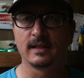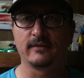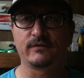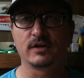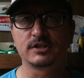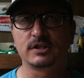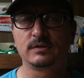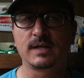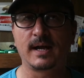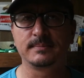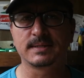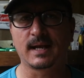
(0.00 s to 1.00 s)
The first two
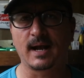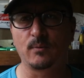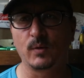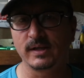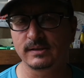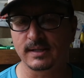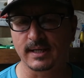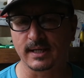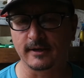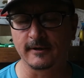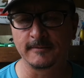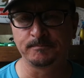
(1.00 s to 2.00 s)
times that I went
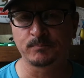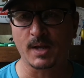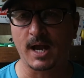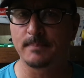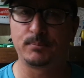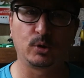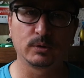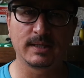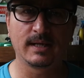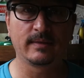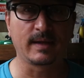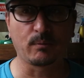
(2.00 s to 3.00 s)
there, I pulled
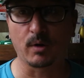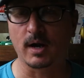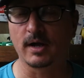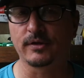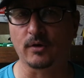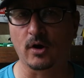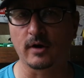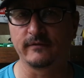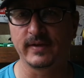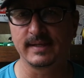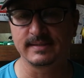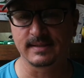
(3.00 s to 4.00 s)
in, there were other
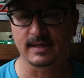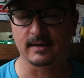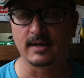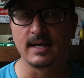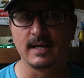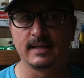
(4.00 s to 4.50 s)
RVs there.